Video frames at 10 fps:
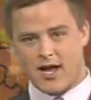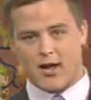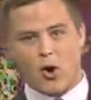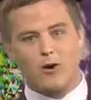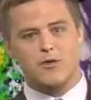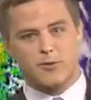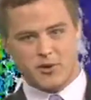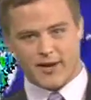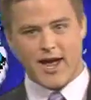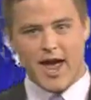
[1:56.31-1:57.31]
in
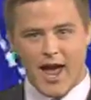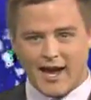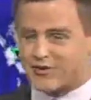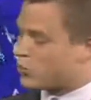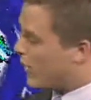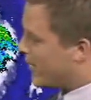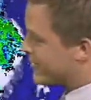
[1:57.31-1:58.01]
Orangeburg as well.